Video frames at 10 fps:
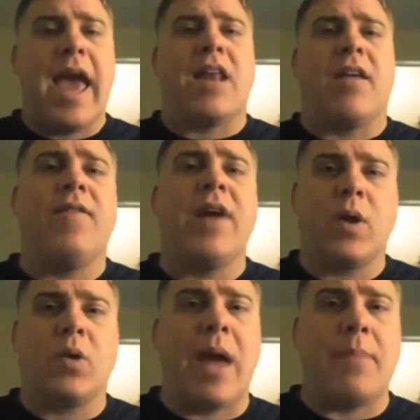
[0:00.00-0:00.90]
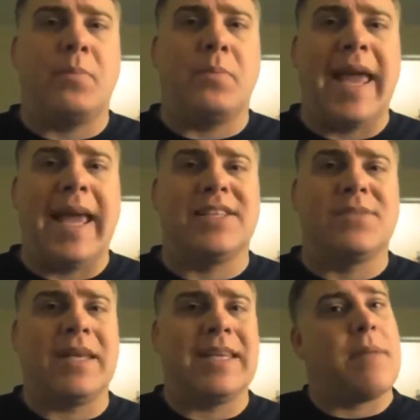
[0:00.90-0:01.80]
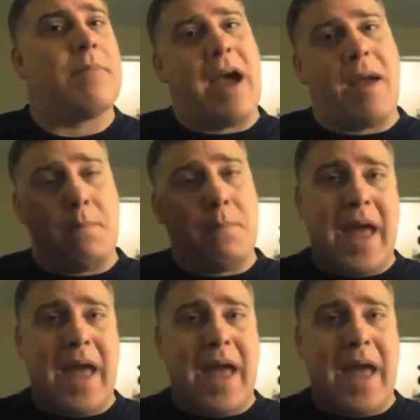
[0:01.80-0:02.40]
at a very rapid pace, but yet my